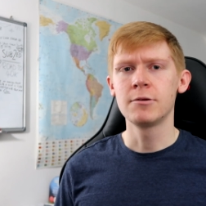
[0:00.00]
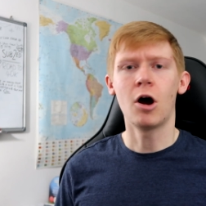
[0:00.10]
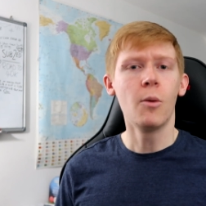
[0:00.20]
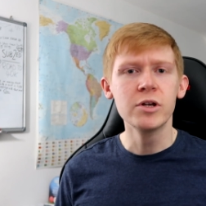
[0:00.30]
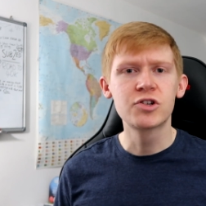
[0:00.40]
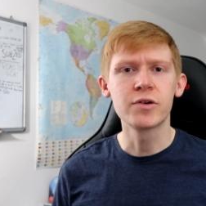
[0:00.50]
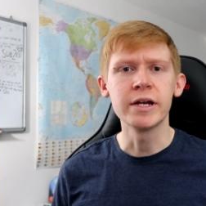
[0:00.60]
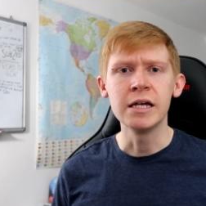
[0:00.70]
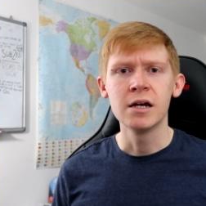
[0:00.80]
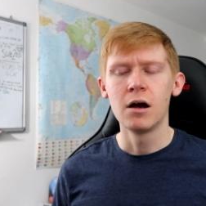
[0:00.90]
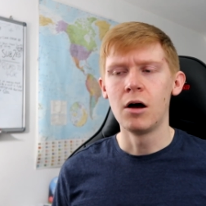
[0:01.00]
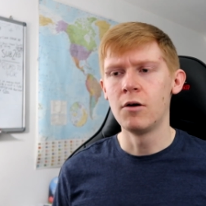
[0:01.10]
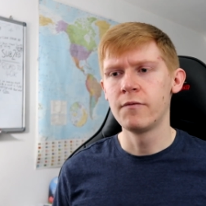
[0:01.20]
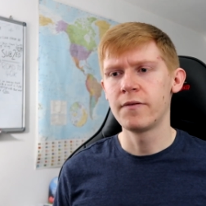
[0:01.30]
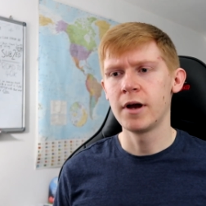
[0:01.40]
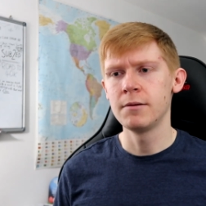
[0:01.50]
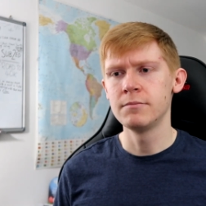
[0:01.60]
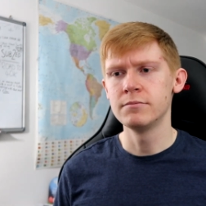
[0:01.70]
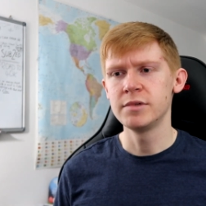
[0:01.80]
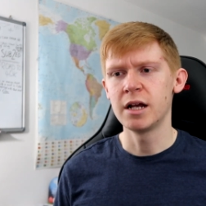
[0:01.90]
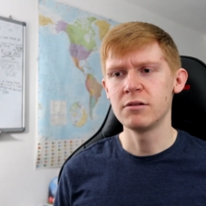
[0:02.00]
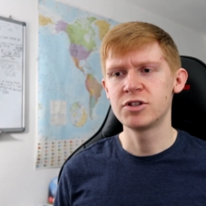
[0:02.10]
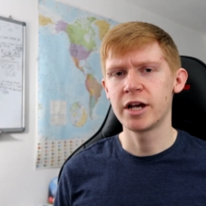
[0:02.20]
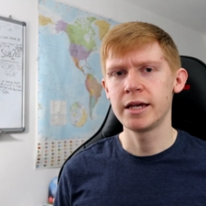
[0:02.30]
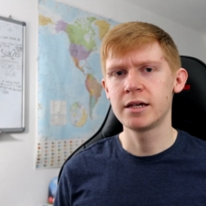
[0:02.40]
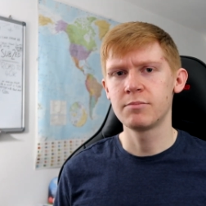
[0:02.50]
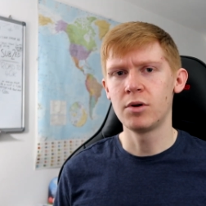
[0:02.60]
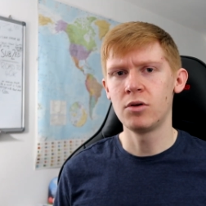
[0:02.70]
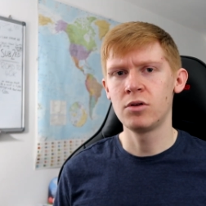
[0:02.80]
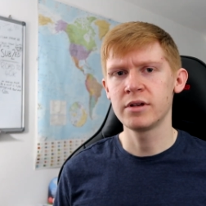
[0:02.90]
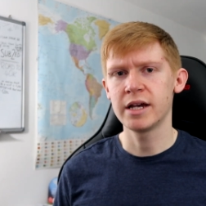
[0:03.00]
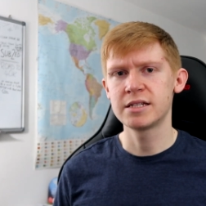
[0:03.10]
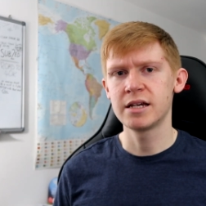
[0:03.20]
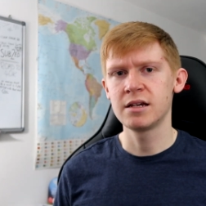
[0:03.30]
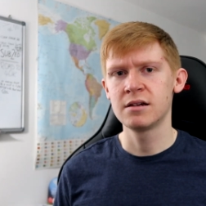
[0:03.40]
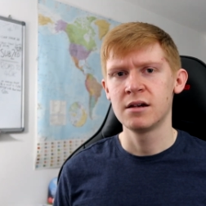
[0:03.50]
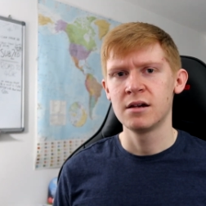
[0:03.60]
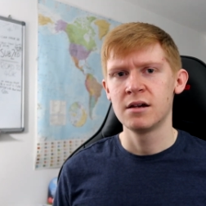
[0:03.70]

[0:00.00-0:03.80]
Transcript: commentary of, you know, Jake Paul getting